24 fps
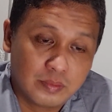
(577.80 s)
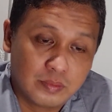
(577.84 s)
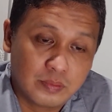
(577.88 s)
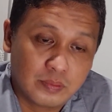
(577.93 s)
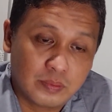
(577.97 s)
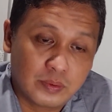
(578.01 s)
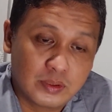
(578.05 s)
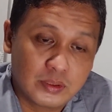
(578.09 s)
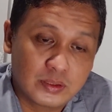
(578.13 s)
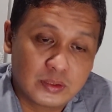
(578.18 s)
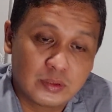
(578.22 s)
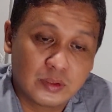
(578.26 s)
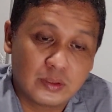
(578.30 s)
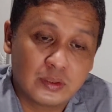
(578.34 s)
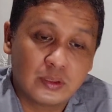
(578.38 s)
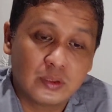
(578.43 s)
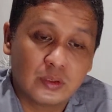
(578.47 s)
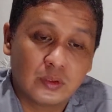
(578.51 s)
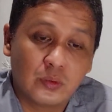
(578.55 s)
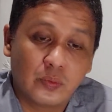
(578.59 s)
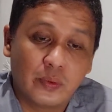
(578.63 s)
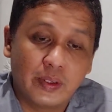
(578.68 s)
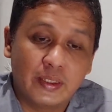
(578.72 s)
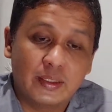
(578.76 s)
Pursuant
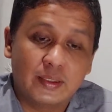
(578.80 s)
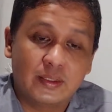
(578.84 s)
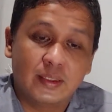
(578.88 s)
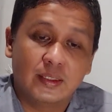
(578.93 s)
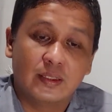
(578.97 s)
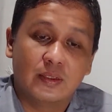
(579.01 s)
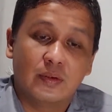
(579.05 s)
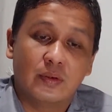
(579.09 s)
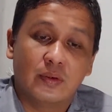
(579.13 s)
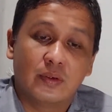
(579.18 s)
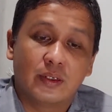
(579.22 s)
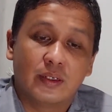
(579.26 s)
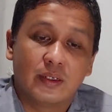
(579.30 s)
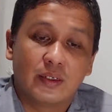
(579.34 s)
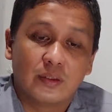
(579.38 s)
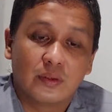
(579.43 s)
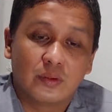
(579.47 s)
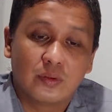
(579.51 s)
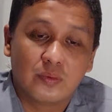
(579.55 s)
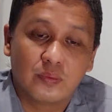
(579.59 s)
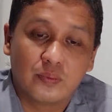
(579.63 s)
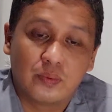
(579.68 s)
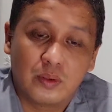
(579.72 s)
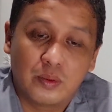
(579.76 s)
to which, in order
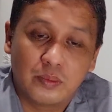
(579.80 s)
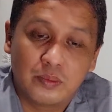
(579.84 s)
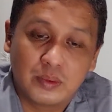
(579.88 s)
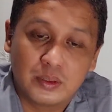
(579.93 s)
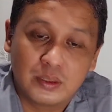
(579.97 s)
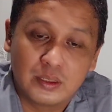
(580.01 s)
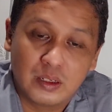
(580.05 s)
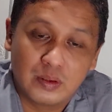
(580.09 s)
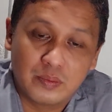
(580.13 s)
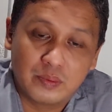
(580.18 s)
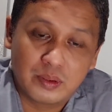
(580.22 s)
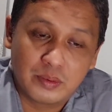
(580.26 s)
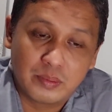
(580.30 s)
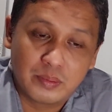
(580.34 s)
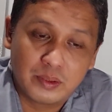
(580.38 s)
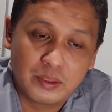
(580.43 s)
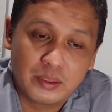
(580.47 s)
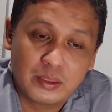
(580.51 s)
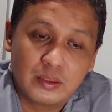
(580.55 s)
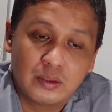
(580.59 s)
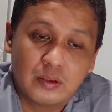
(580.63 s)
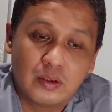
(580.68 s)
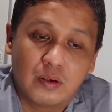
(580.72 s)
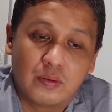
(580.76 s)
to form a
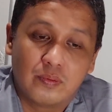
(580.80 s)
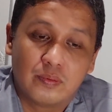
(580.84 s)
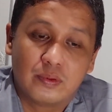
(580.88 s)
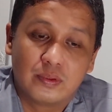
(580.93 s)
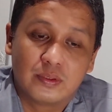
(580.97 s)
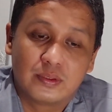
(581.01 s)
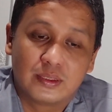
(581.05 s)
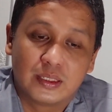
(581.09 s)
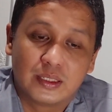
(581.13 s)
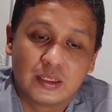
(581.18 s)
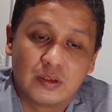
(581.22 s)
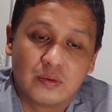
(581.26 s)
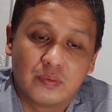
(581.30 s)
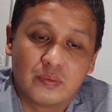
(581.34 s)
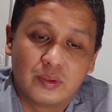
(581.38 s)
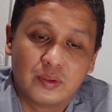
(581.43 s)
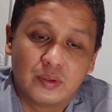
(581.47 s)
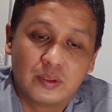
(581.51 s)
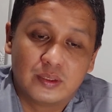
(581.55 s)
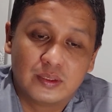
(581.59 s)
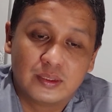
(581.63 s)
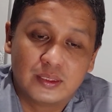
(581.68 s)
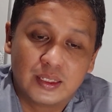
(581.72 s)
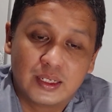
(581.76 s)
government of the state of
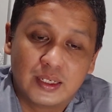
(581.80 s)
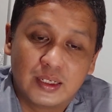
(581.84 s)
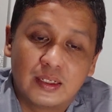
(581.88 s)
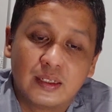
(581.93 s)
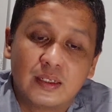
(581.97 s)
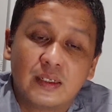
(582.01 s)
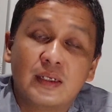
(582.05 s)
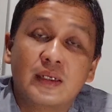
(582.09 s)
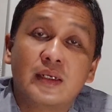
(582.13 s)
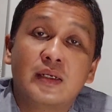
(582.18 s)
Indonesia